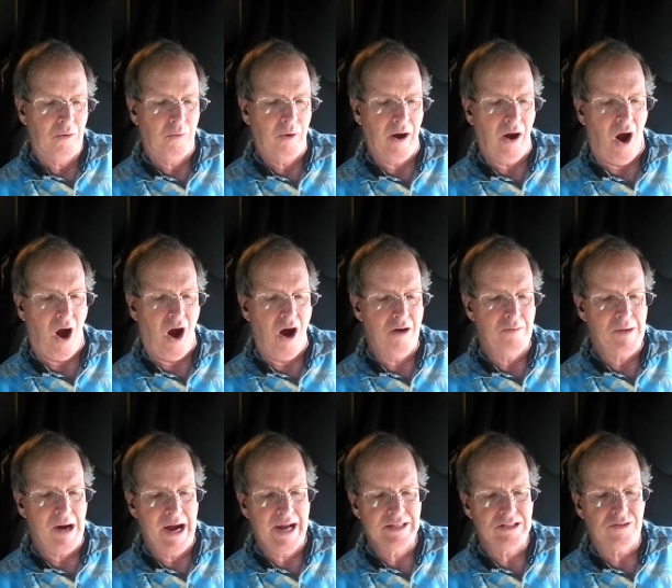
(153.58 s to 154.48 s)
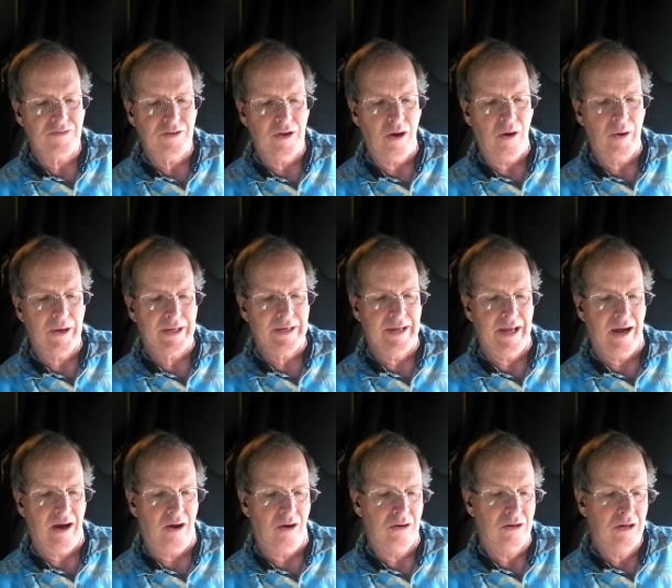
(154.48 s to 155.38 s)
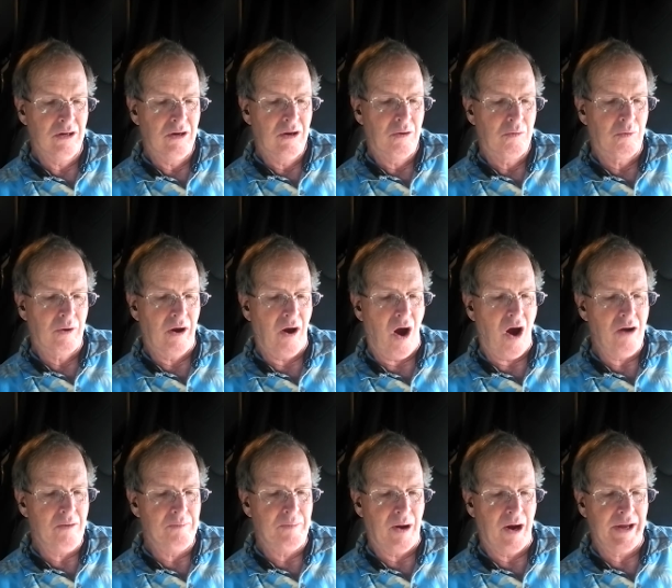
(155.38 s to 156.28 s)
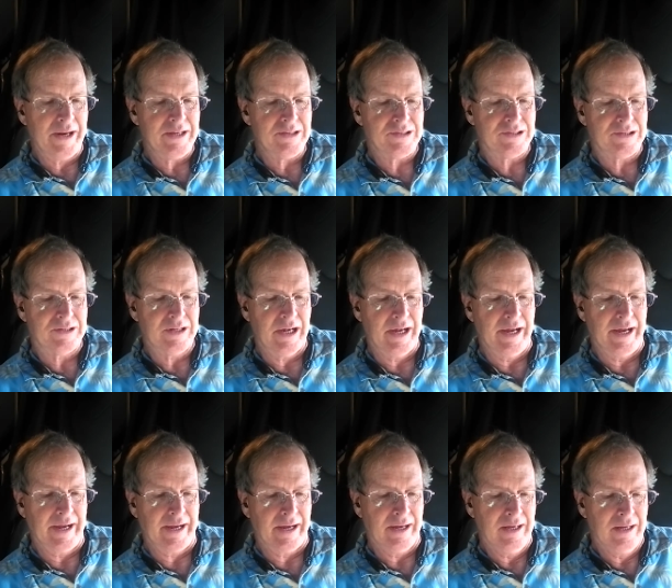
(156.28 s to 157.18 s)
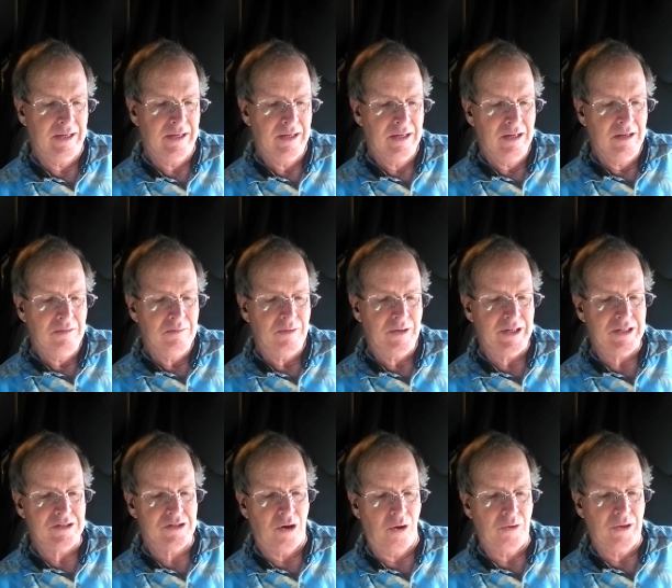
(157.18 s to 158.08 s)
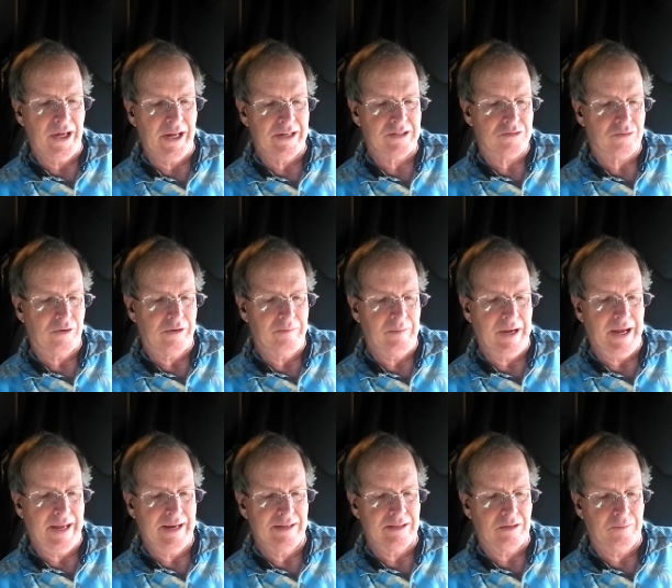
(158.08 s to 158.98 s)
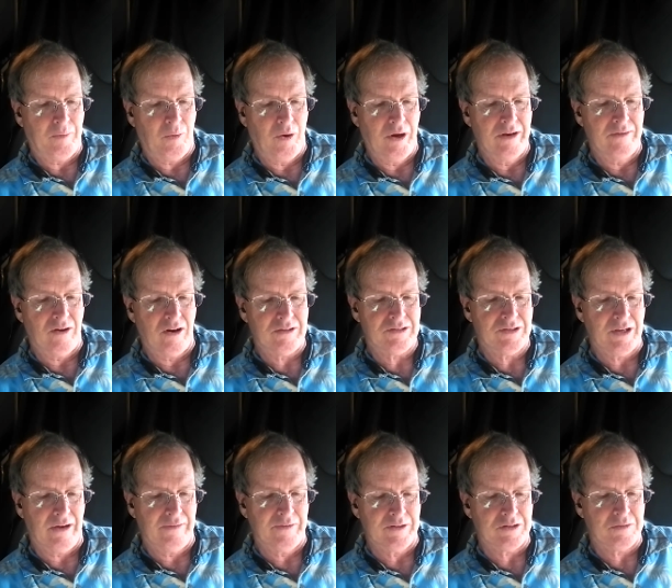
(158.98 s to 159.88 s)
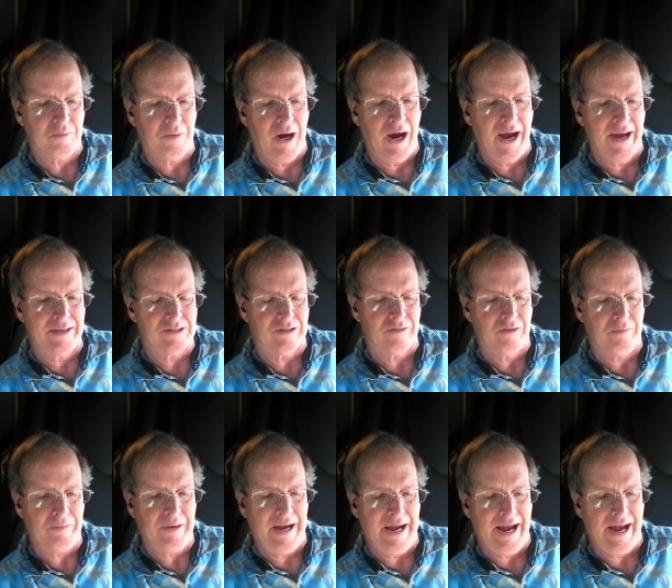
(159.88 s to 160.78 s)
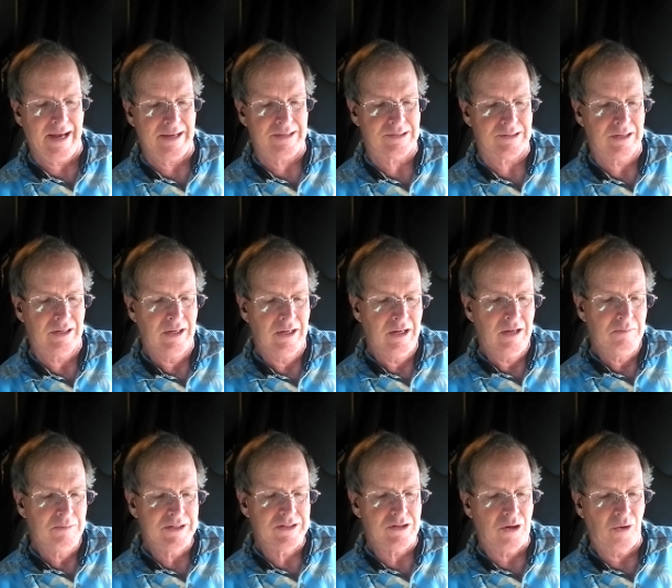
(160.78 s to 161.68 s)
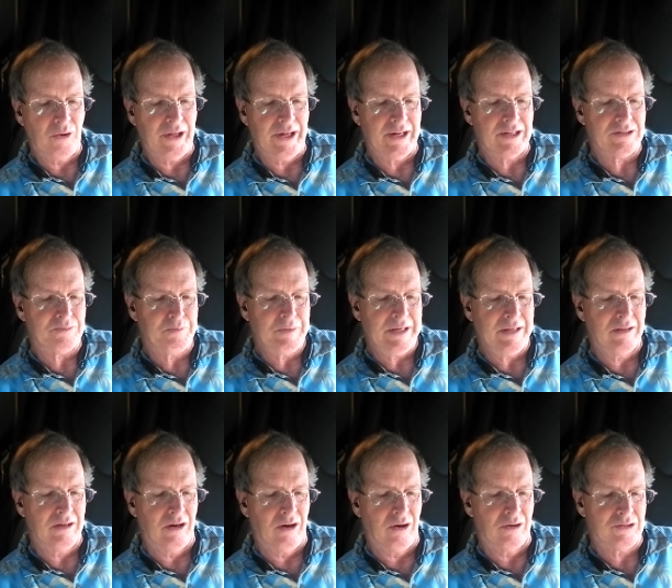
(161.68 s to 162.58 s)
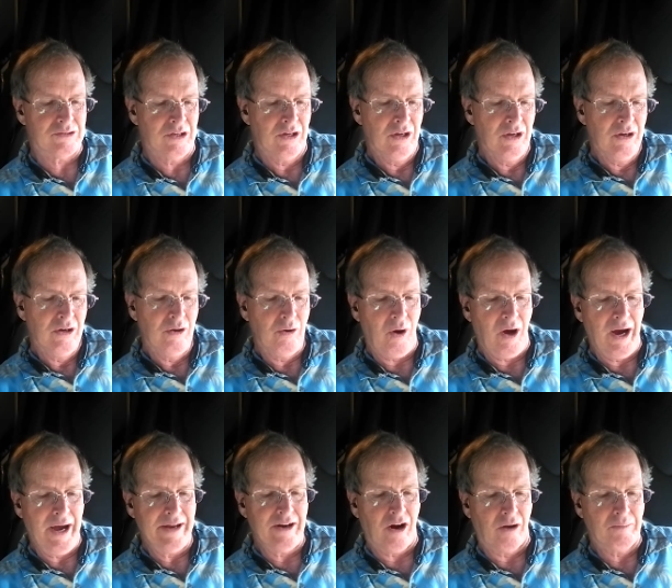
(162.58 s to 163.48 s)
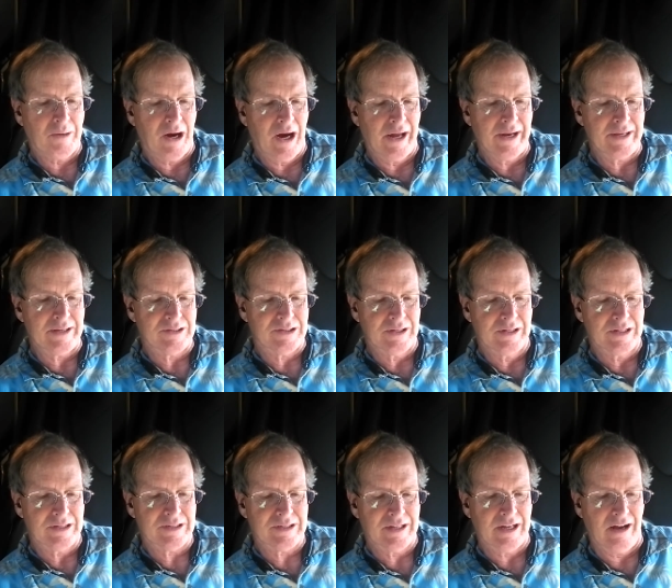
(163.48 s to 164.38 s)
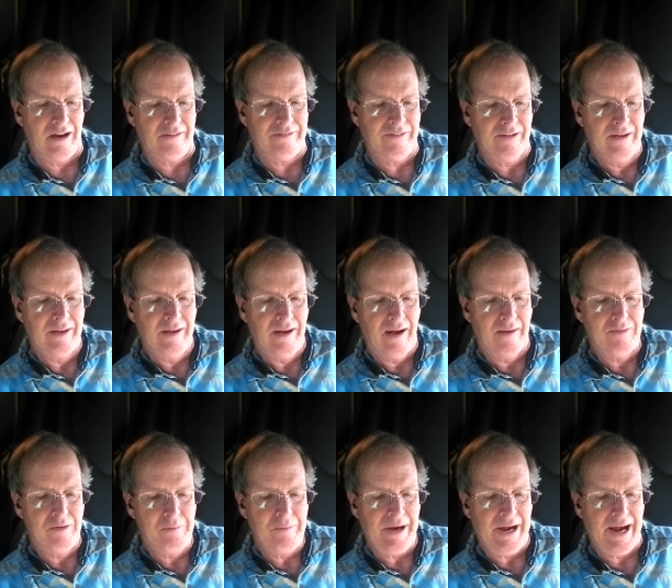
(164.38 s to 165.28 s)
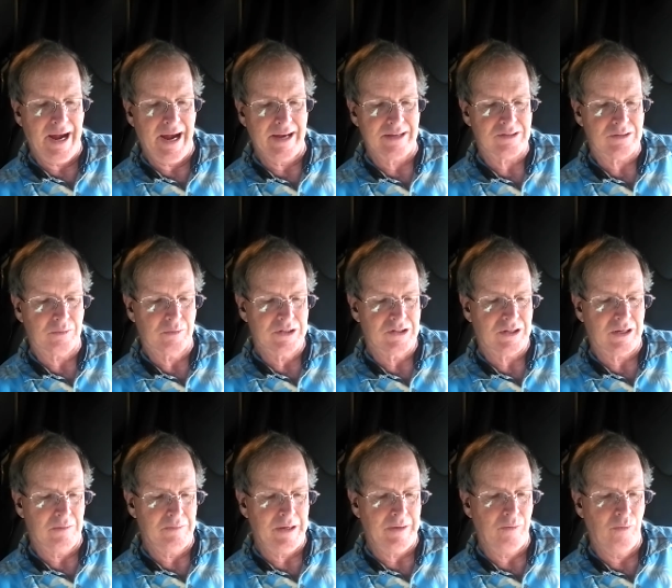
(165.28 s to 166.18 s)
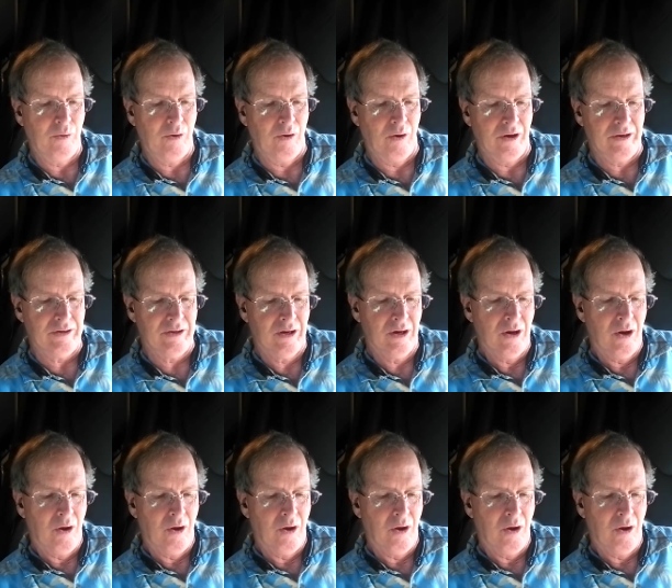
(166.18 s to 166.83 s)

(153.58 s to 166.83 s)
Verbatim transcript: Where are our minds flowing now? Where are our bodies staying? Please don't let us remain at the point of our selfish minds of the past. Please don't let us be those who hide our bodies in a self of the past, which can be ruined,